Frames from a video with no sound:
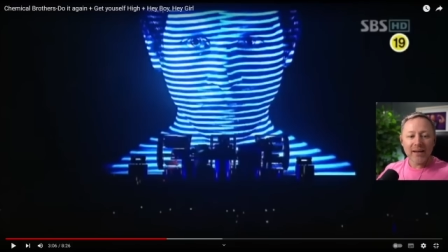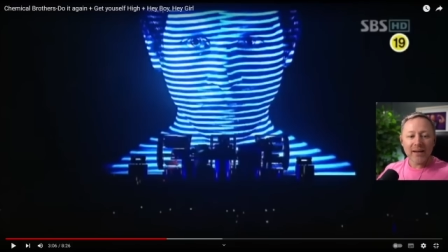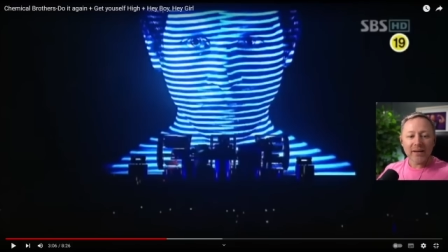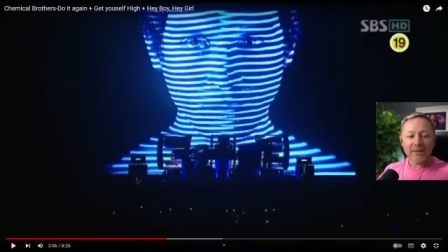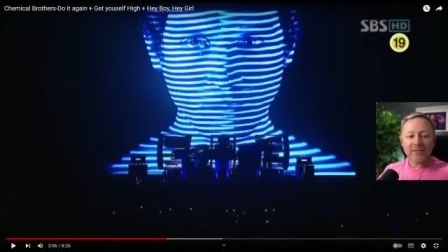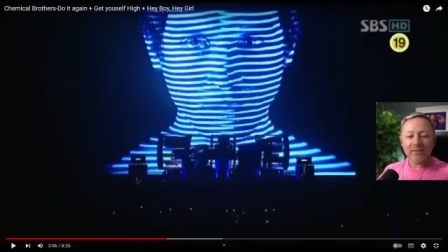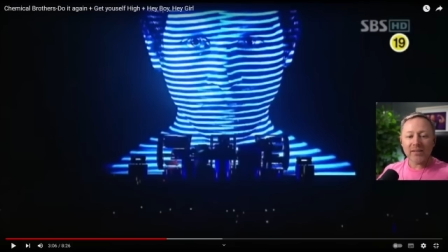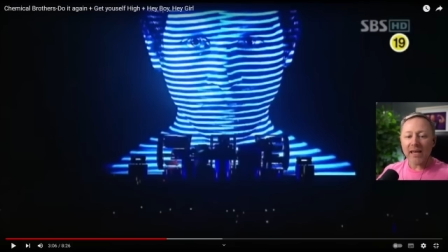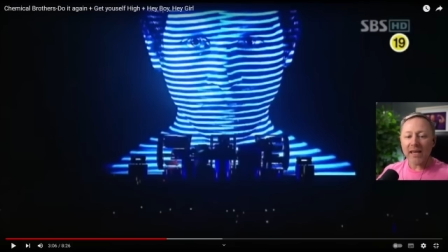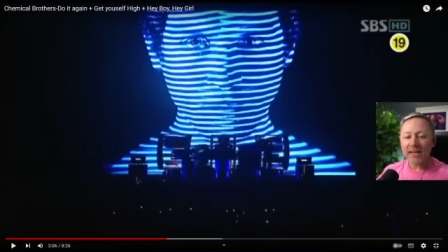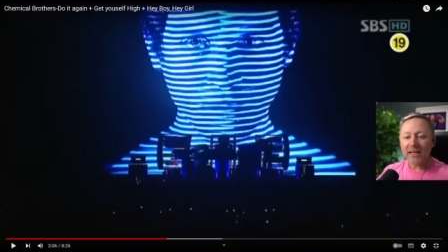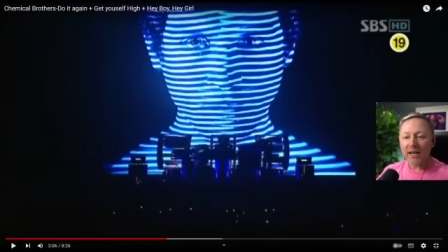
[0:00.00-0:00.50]

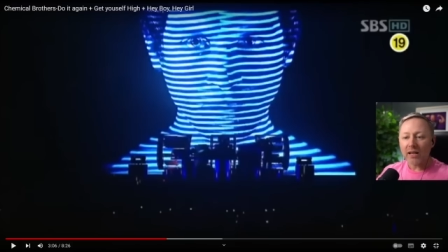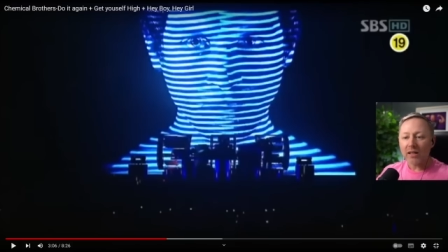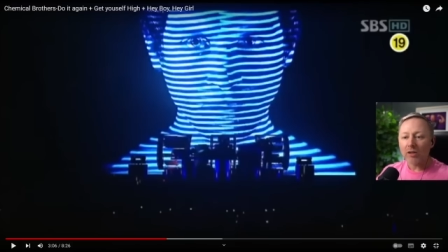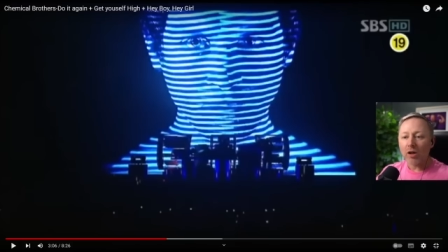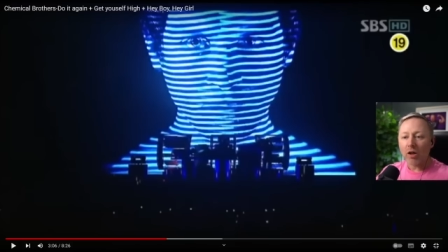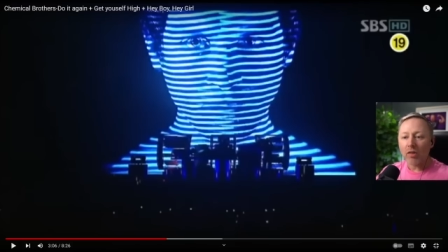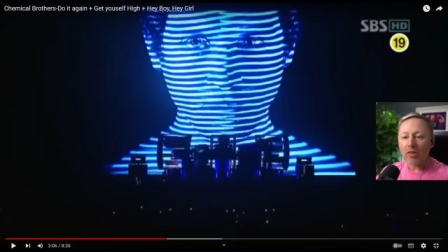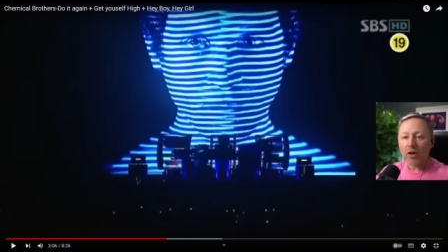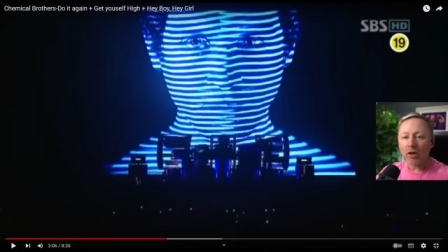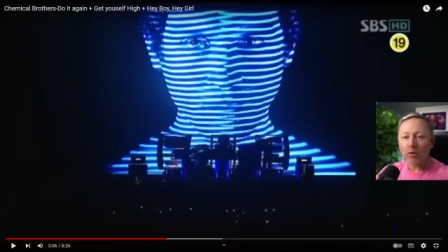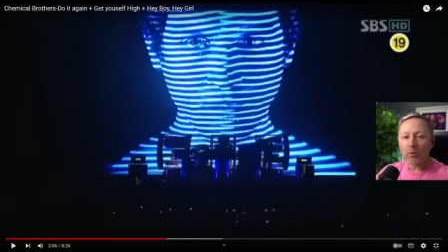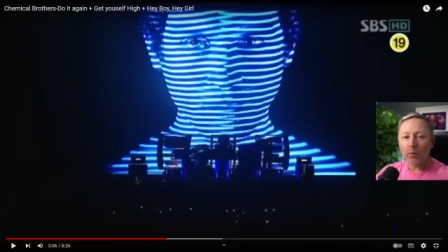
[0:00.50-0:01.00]
Take
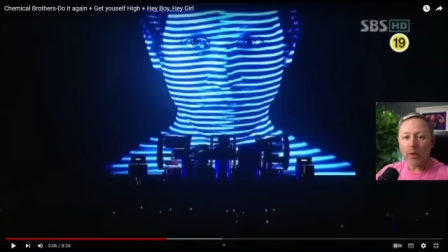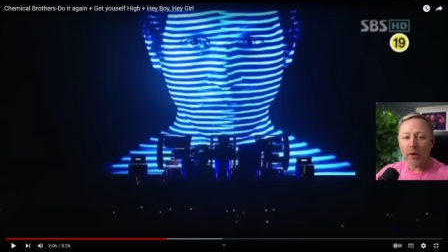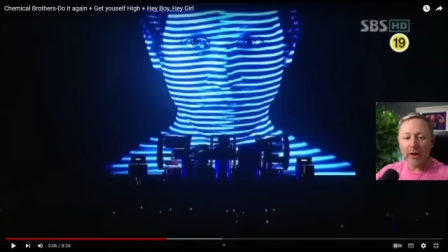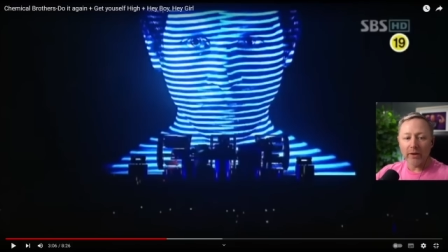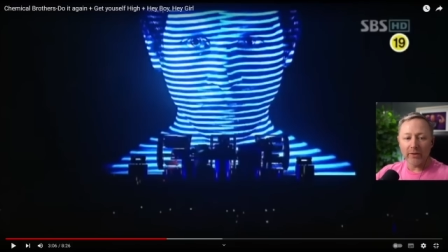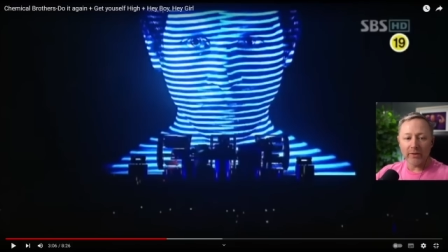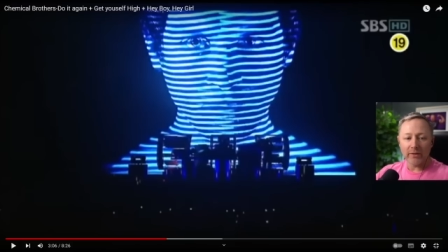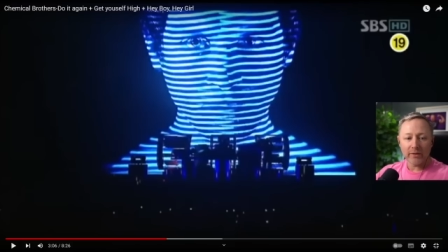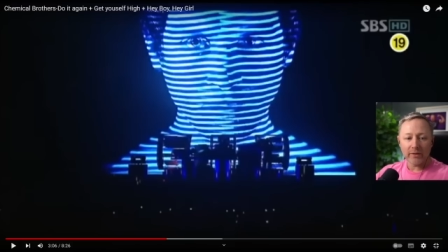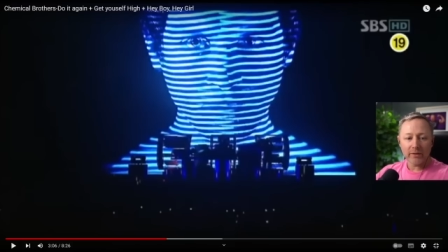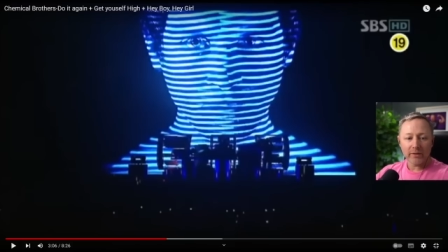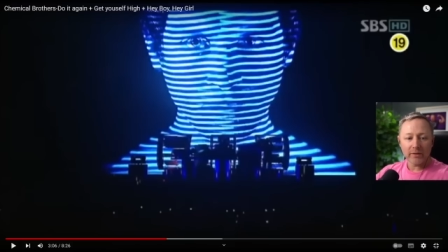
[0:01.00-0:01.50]
another
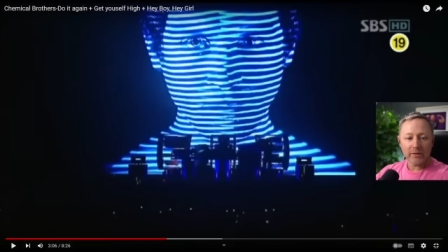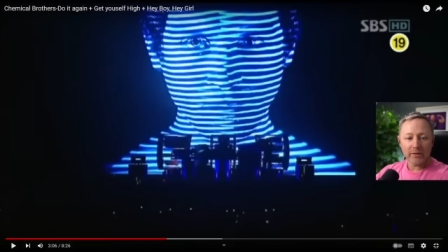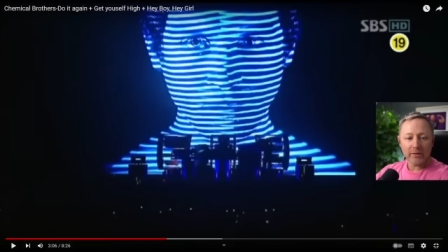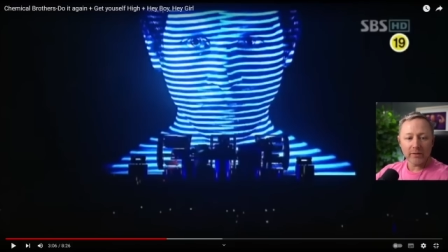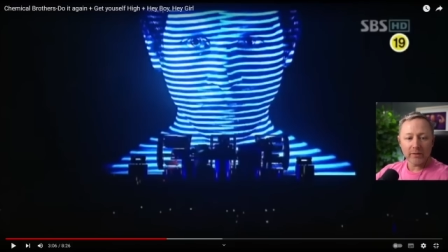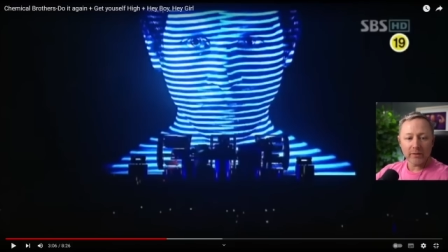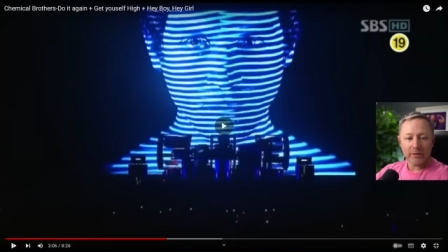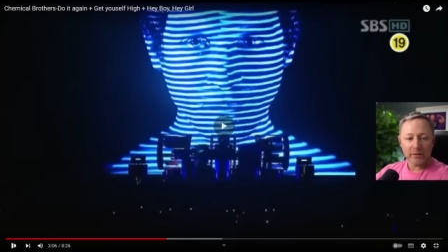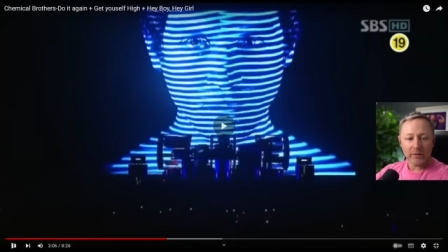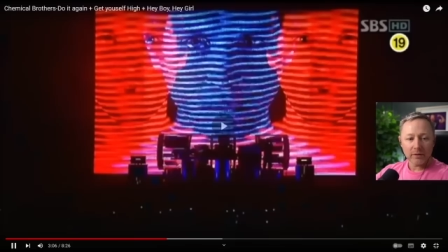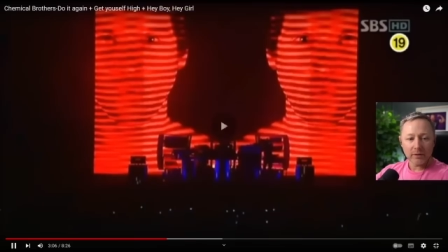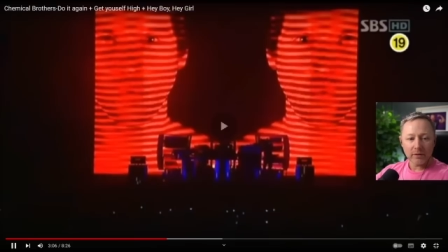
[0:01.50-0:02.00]
one.
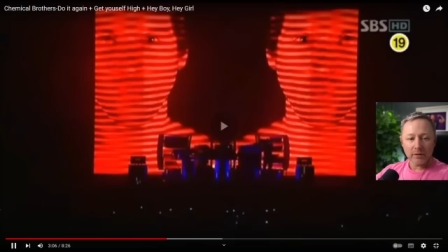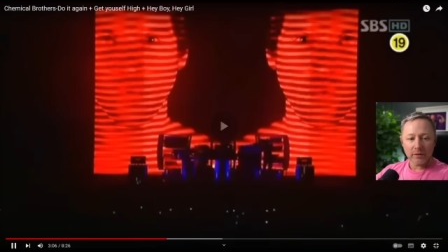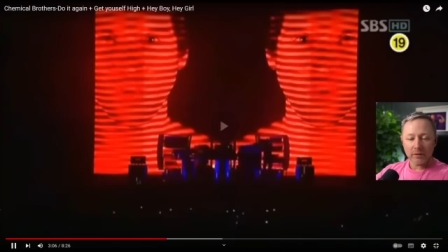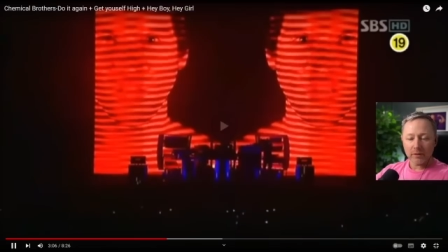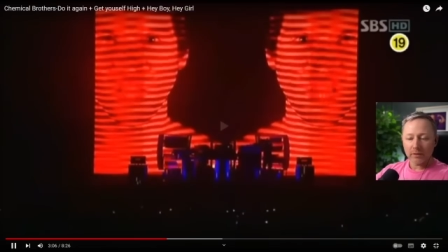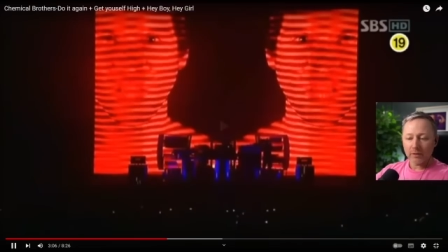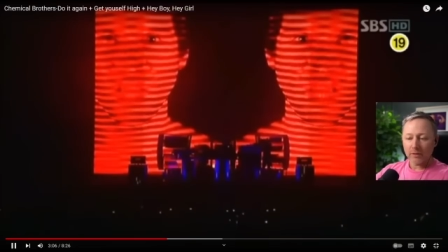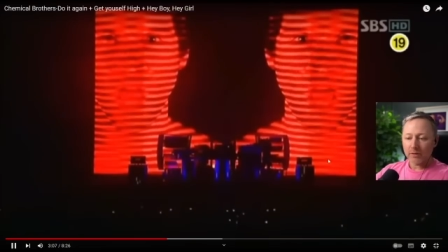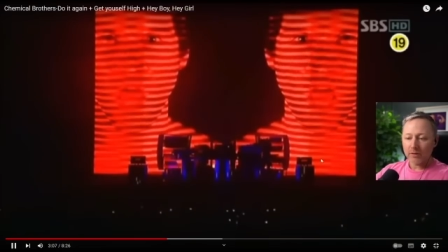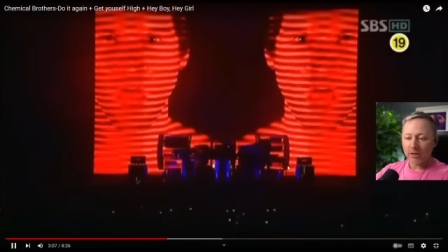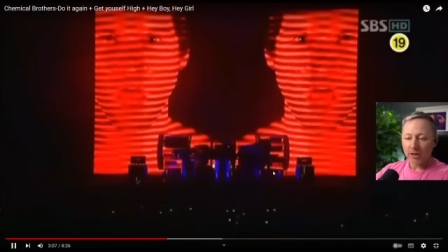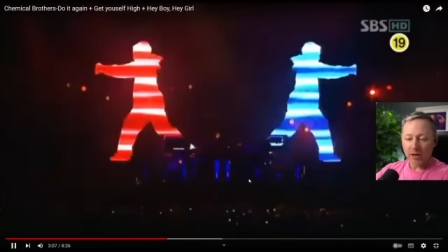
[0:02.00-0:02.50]

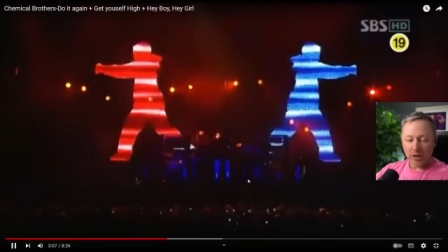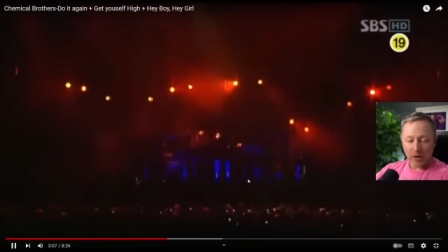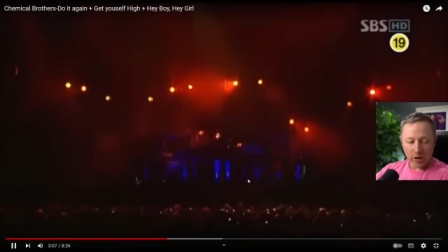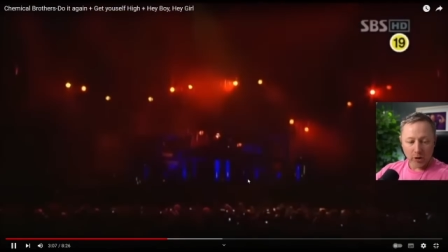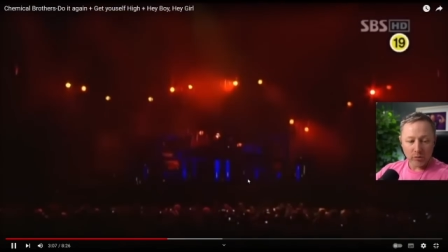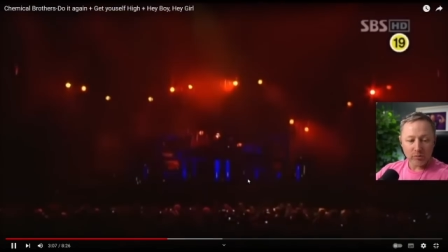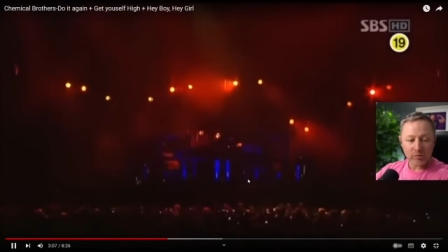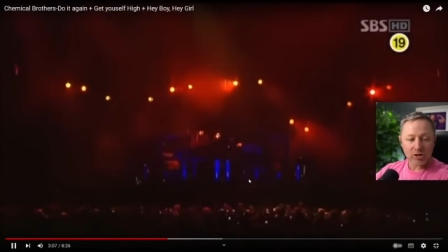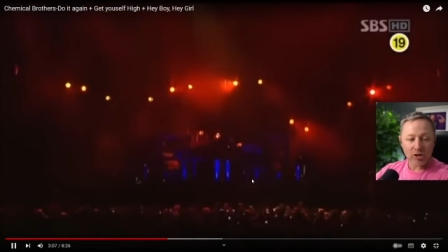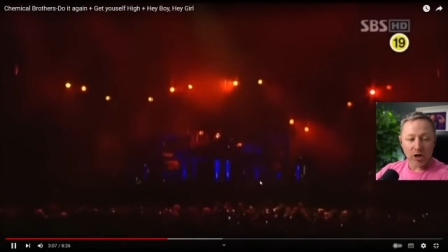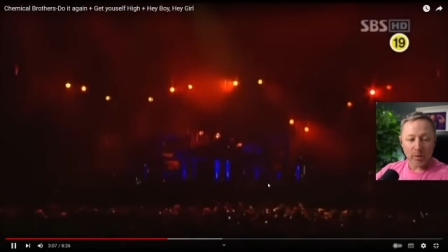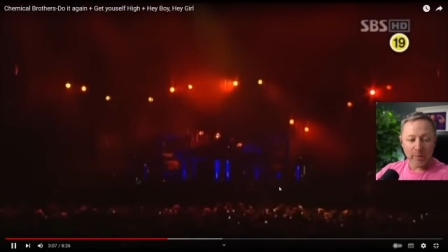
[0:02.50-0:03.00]
The
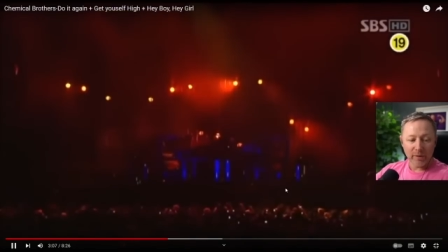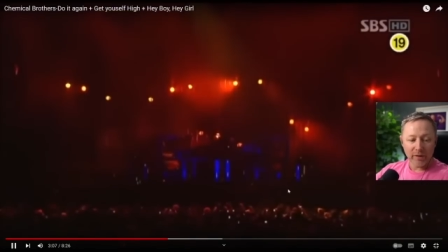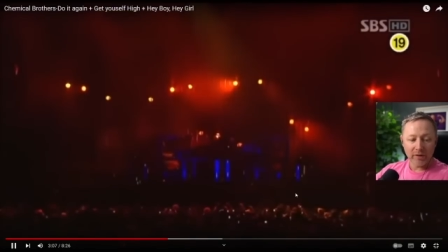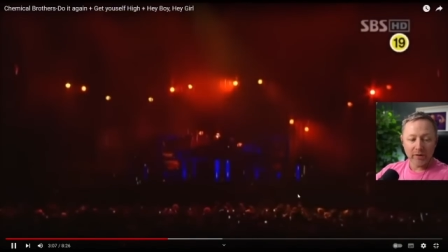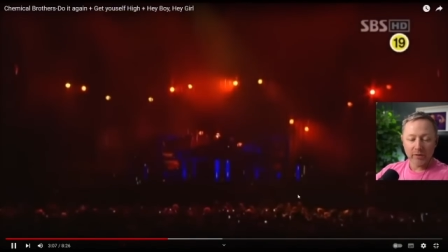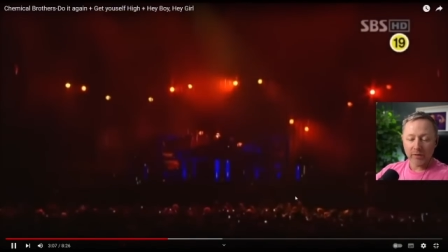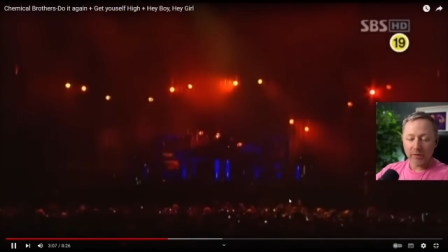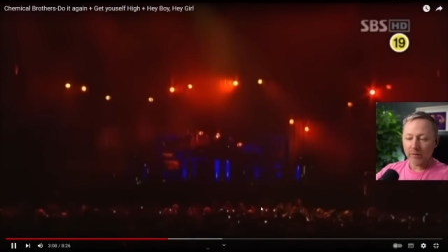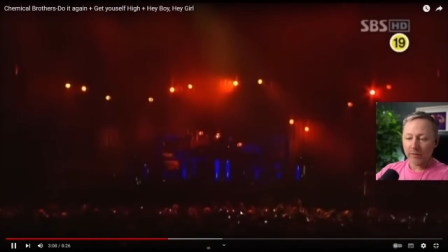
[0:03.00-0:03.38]
clown's coming.